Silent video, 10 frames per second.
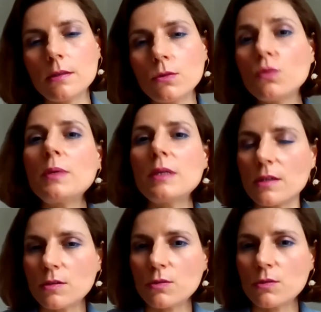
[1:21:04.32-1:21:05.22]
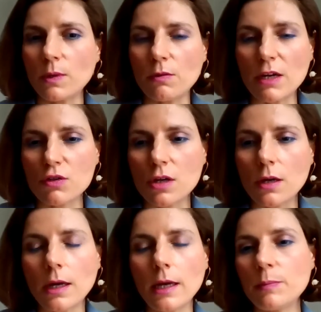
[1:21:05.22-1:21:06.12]
do business with
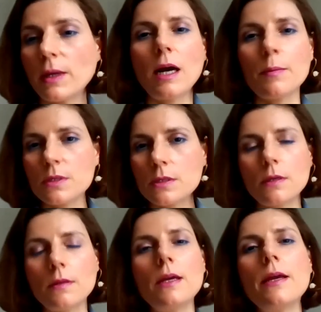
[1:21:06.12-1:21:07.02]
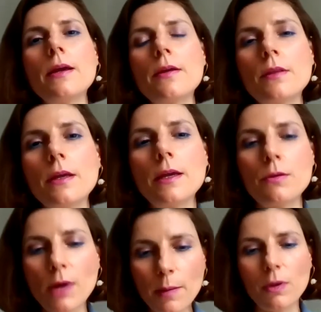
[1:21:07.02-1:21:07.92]
Russia. And perhaps the
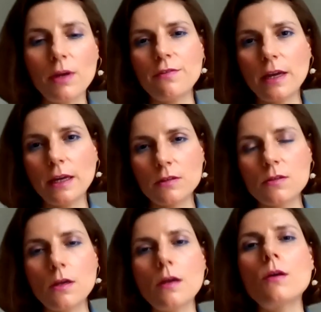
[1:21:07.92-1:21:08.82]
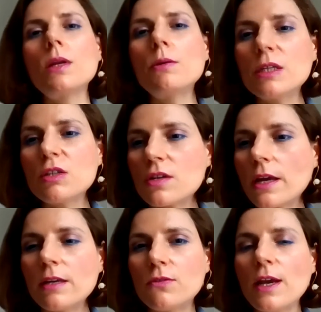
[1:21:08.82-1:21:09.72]
ripple effect will reach
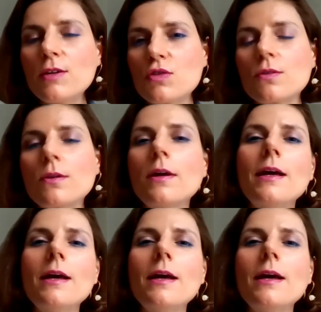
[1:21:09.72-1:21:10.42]
aviation.